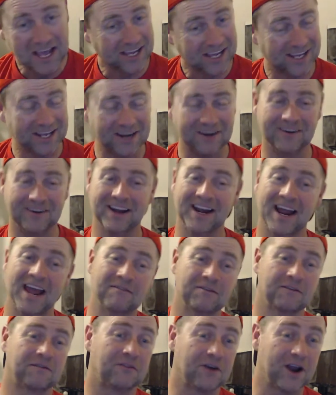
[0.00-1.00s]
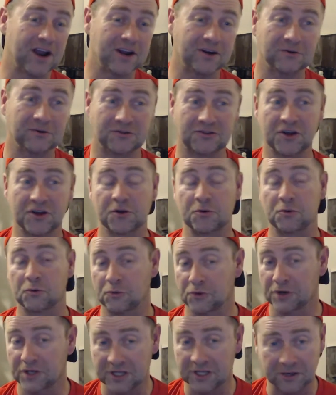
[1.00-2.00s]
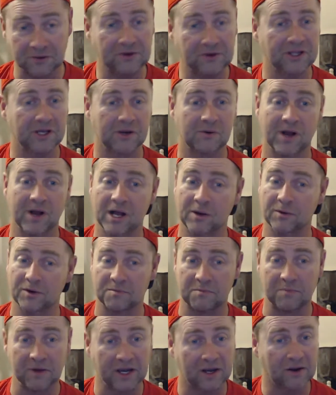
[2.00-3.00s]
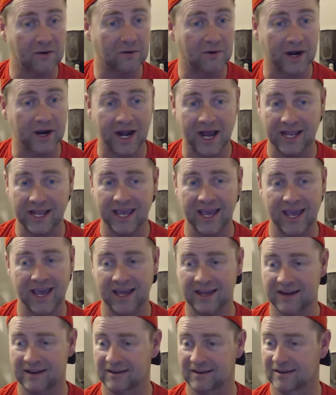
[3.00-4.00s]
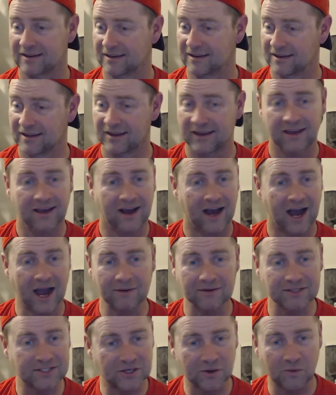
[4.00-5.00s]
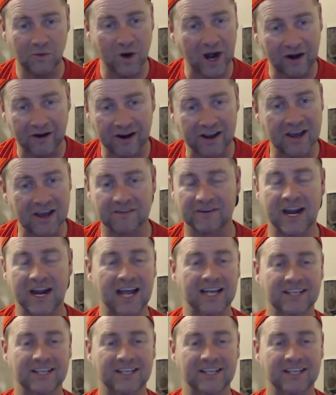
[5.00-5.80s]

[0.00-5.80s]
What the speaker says: And I have a friend who's done really, really well with Bitcoin. I was too wary of it.